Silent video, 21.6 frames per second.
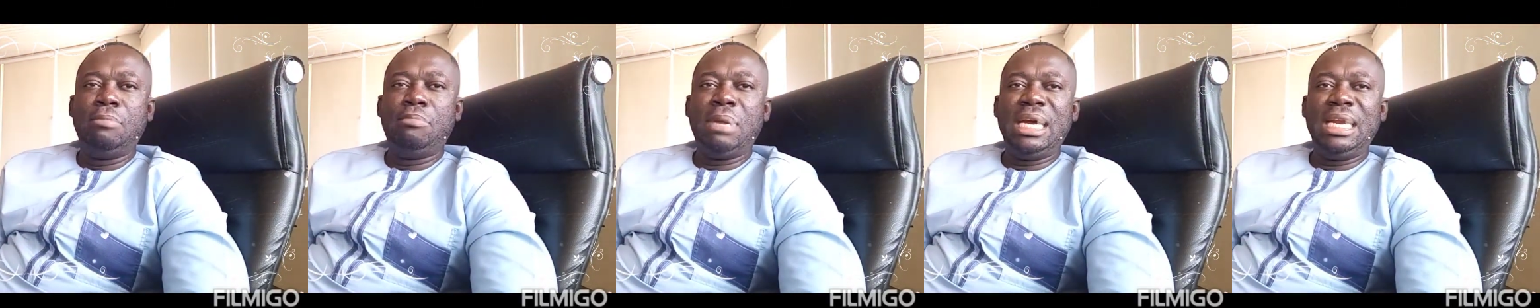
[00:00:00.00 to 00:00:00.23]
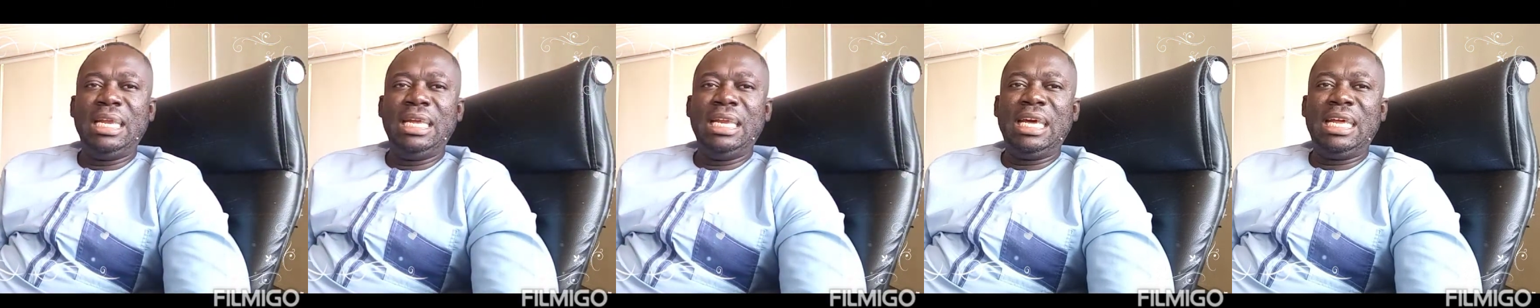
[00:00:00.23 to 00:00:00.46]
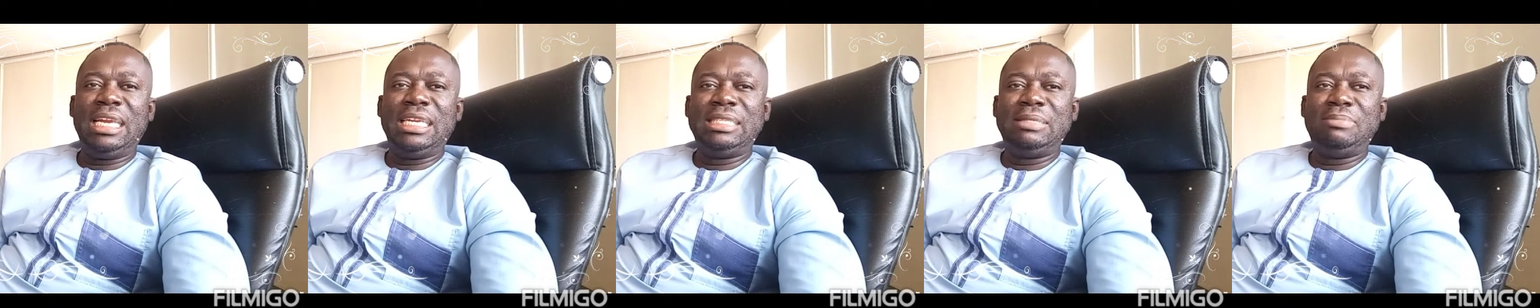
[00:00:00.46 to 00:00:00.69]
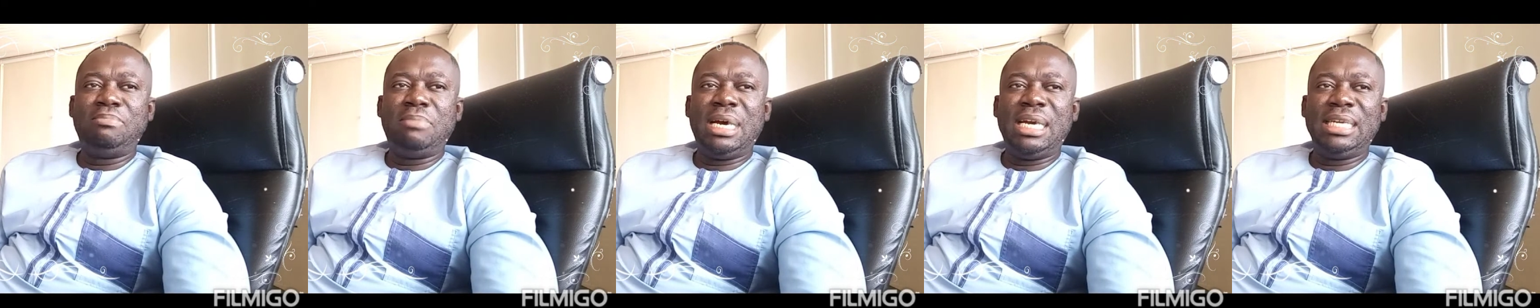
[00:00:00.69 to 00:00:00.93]
But in
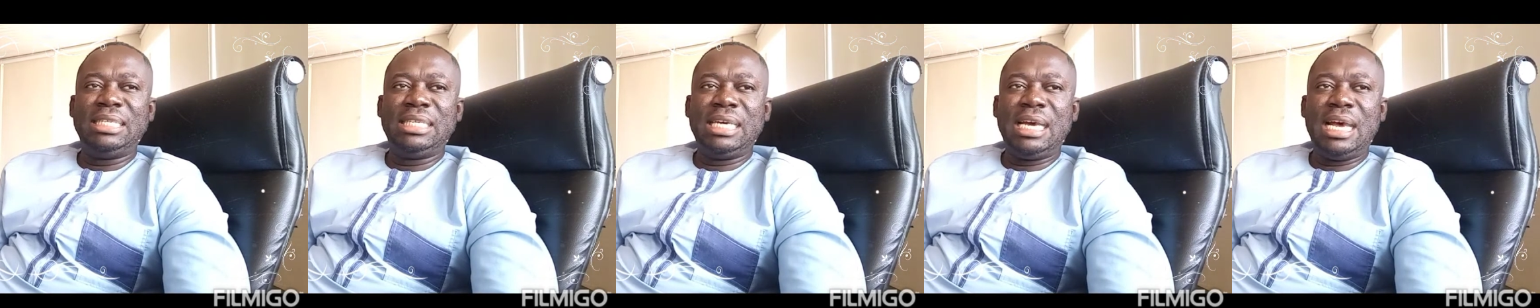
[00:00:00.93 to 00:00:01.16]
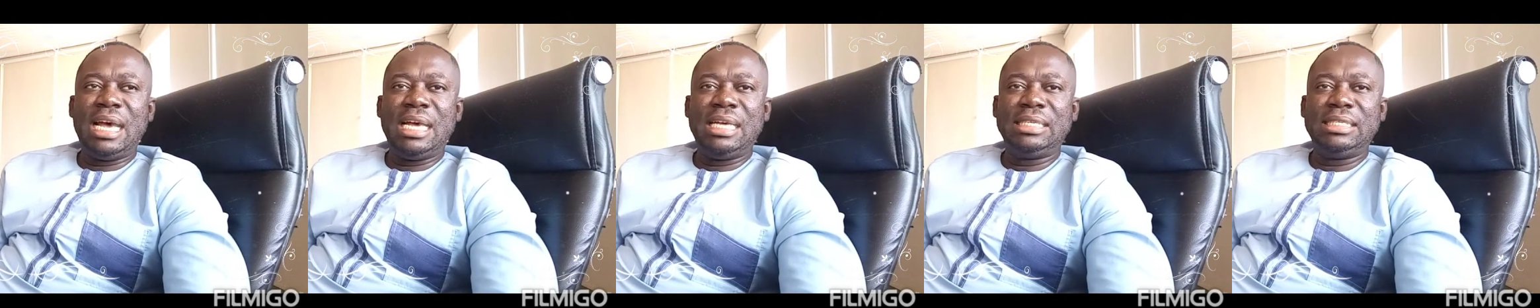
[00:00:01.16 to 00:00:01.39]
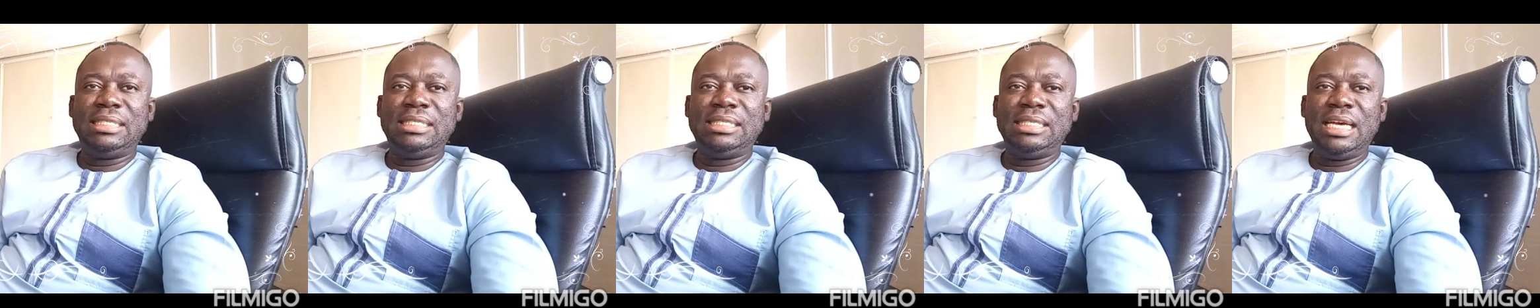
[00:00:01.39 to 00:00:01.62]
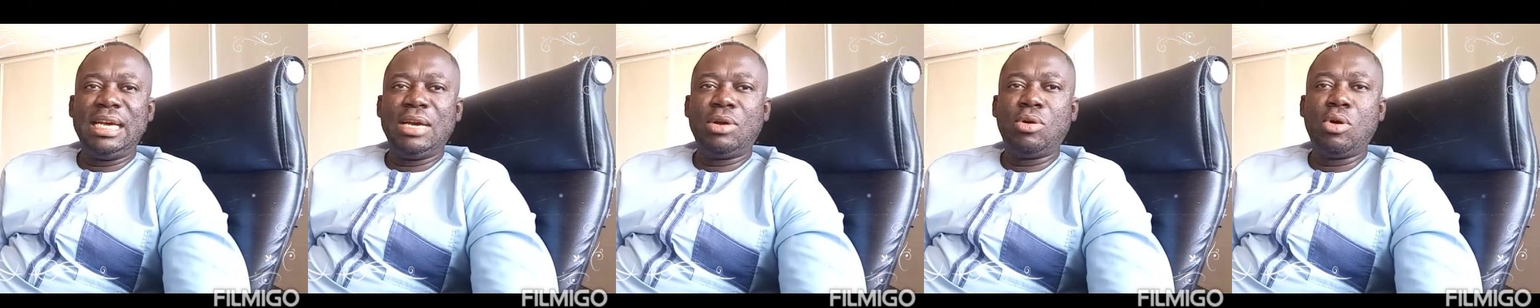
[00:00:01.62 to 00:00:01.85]
as much
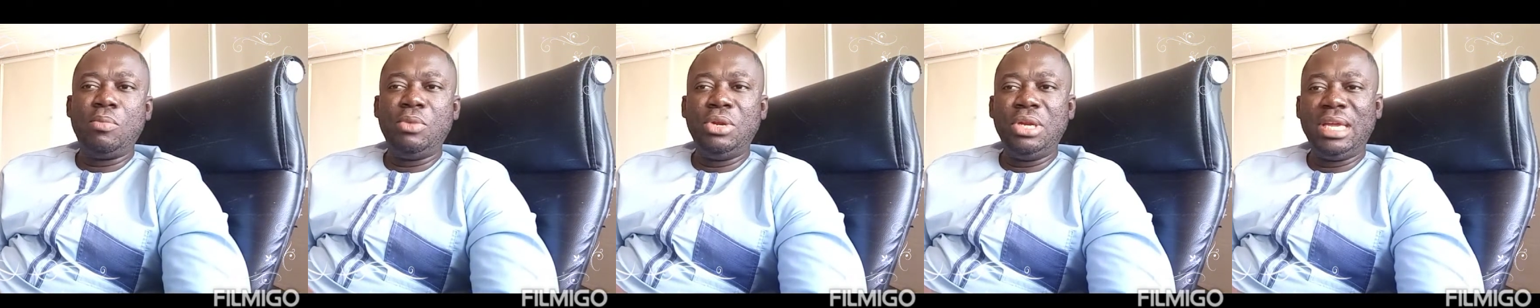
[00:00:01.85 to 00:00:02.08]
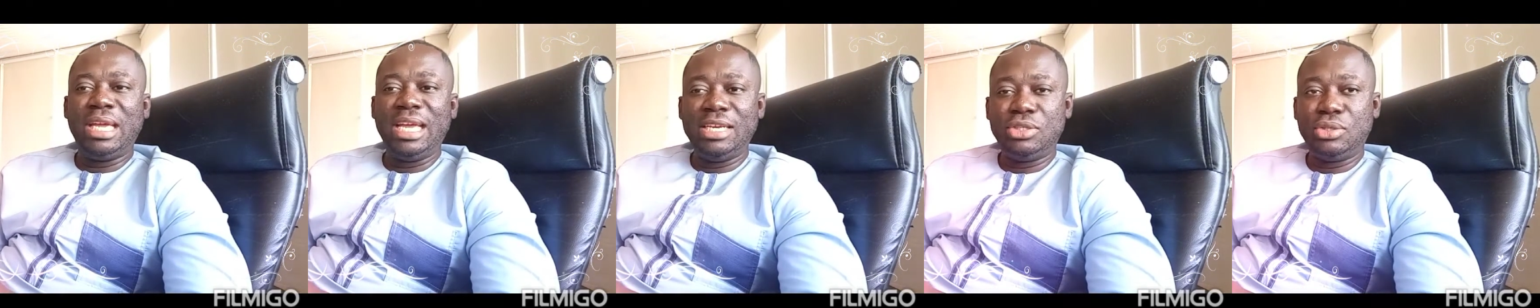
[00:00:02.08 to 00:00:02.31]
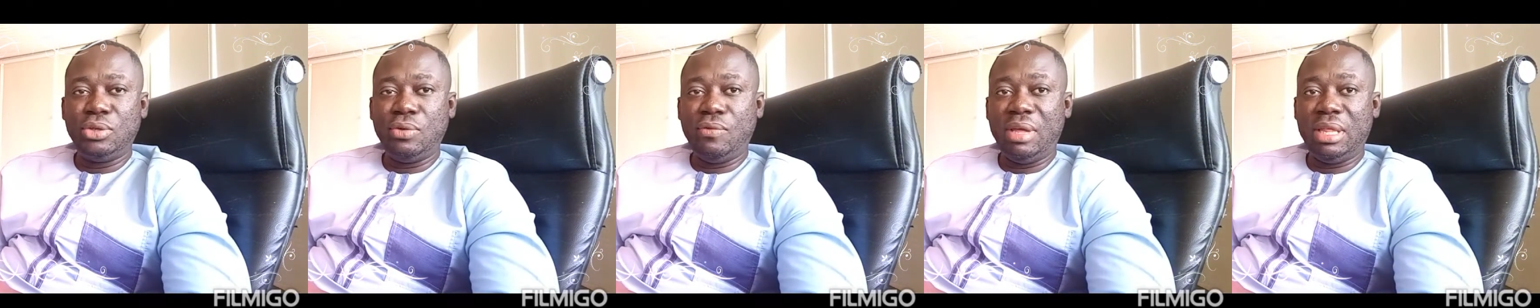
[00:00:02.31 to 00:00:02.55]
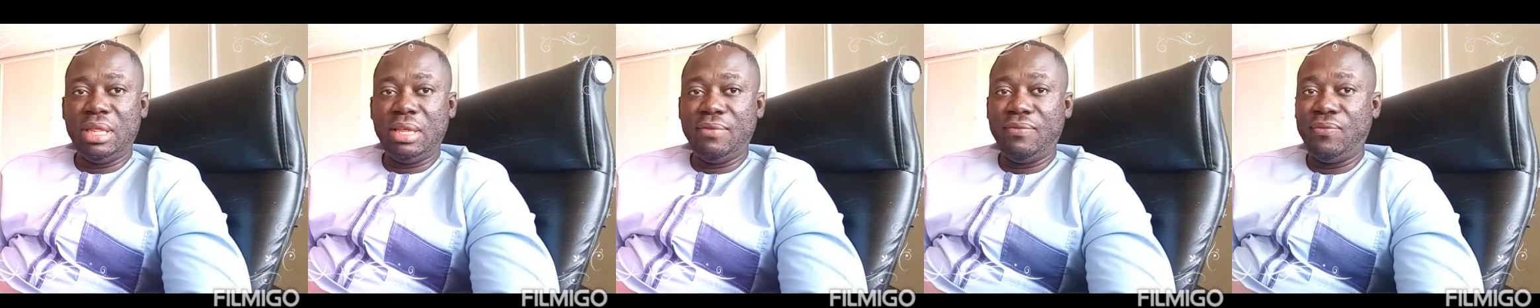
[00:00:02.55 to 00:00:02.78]
as communication
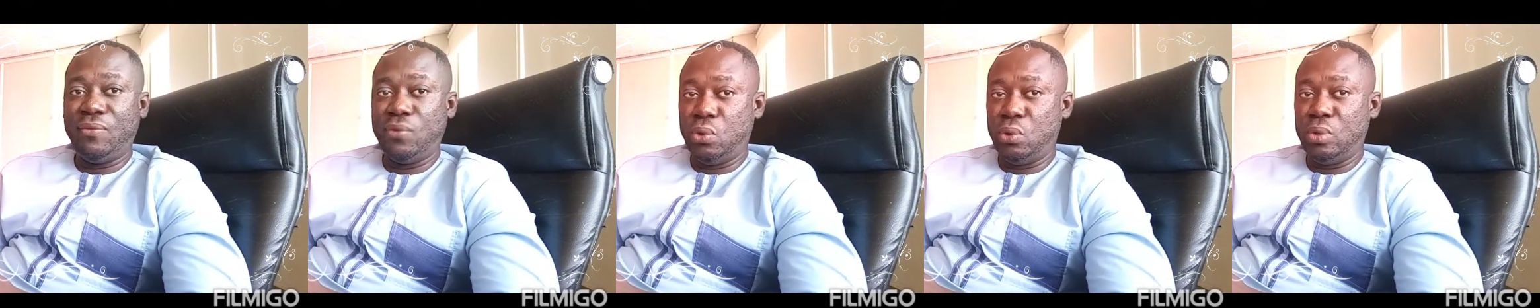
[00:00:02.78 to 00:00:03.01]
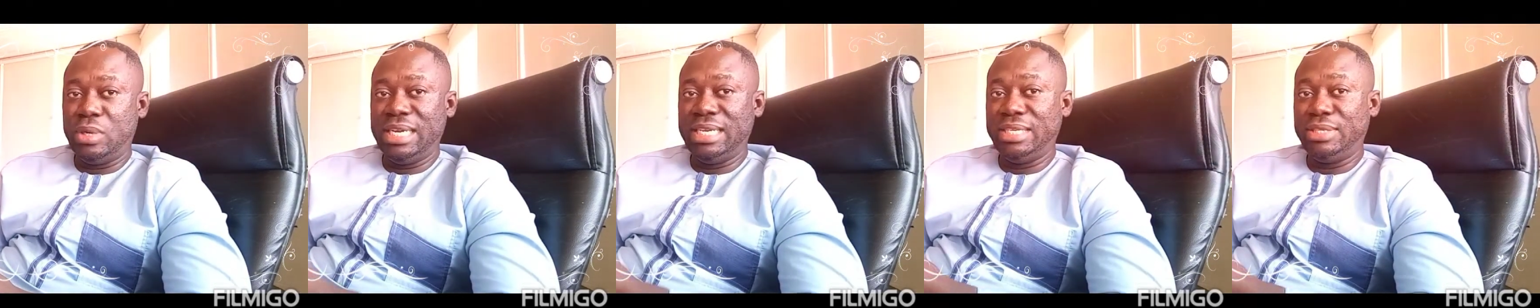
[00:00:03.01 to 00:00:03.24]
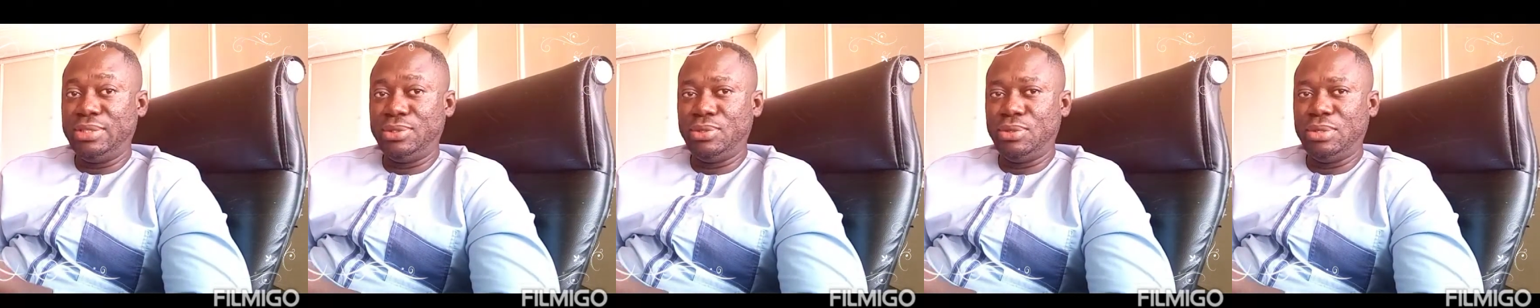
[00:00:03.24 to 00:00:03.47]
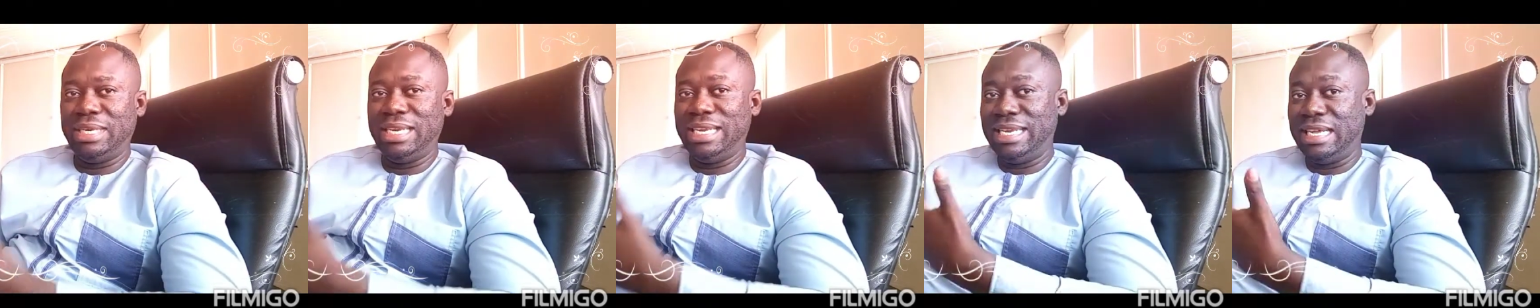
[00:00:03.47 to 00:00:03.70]
over the phone is
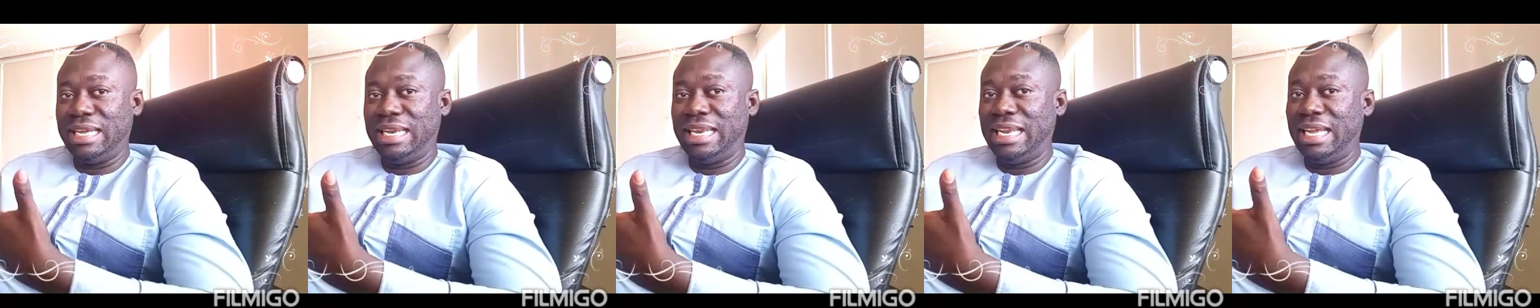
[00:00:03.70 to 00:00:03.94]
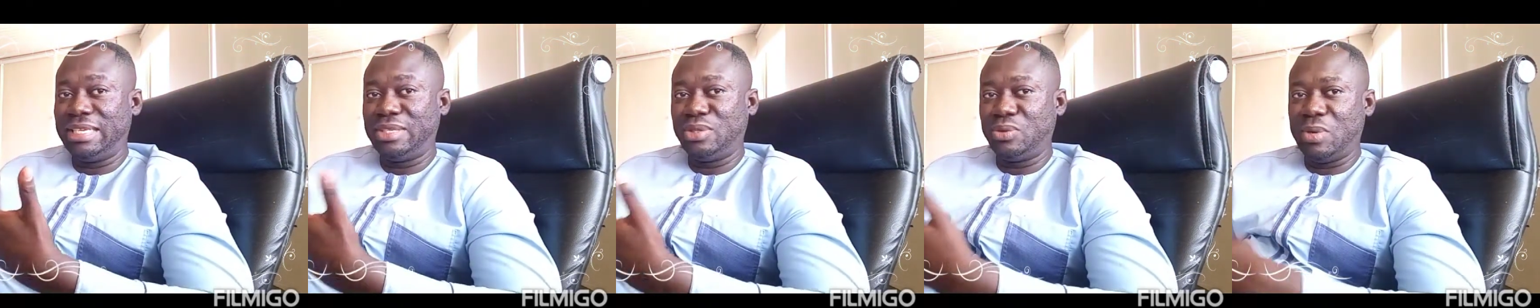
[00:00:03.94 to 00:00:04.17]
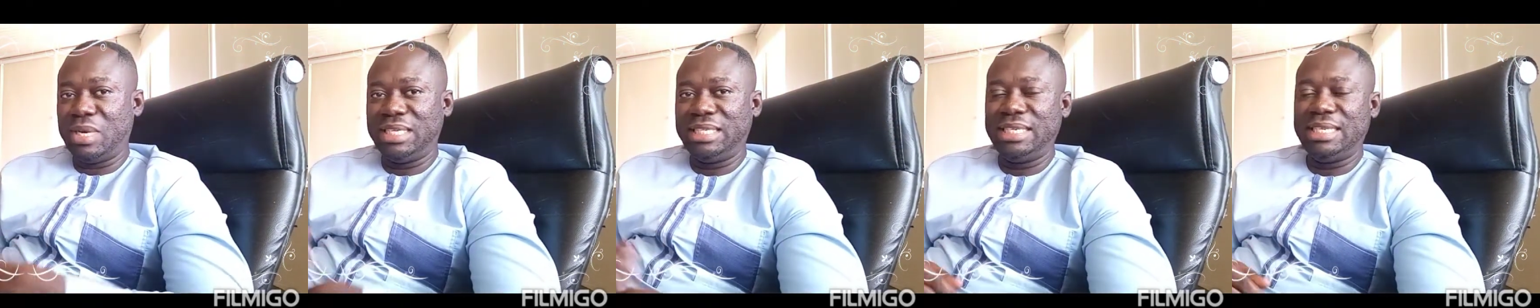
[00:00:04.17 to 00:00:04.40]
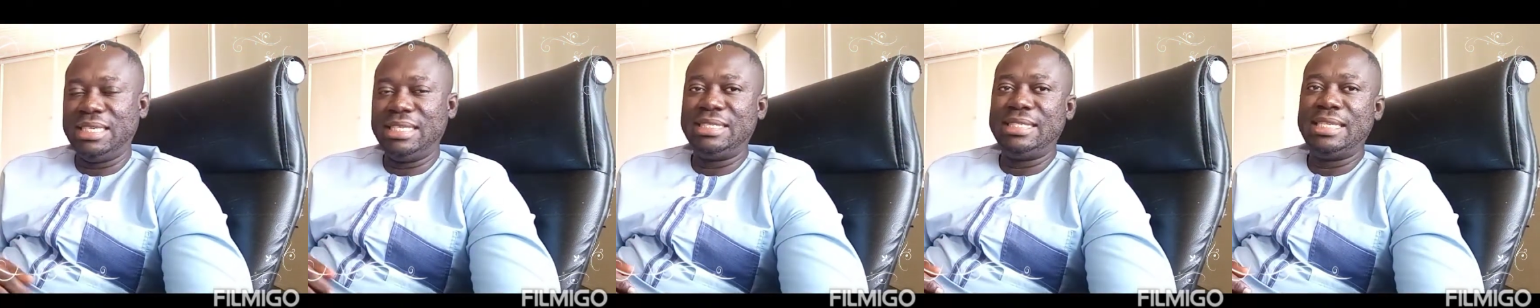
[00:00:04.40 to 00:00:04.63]
good, then the next
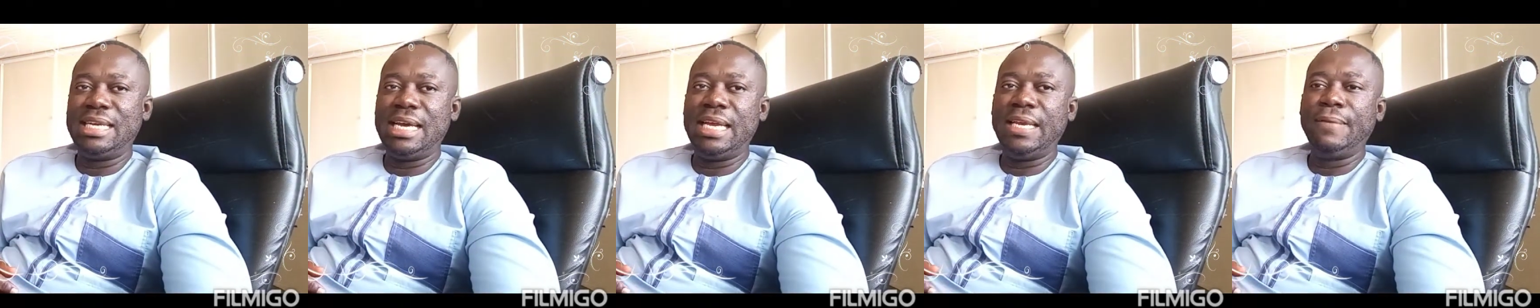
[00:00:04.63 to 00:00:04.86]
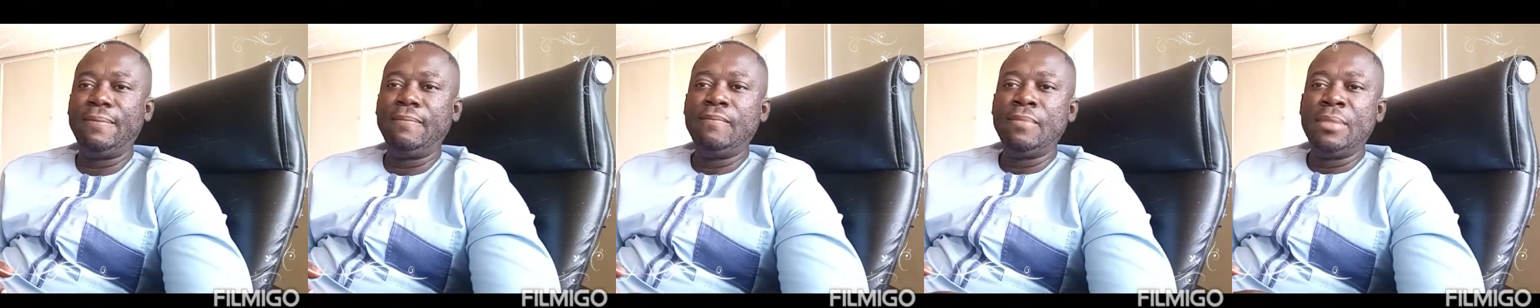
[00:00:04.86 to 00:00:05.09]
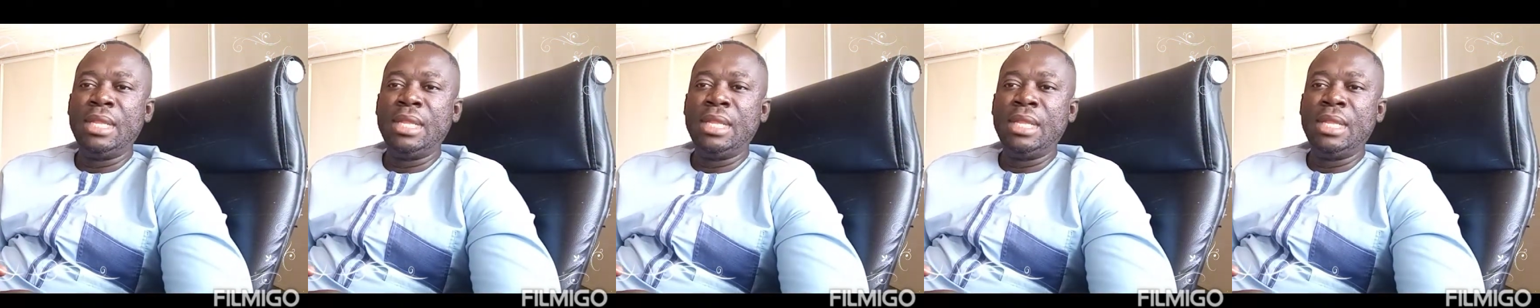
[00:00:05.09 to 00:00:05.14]
question is that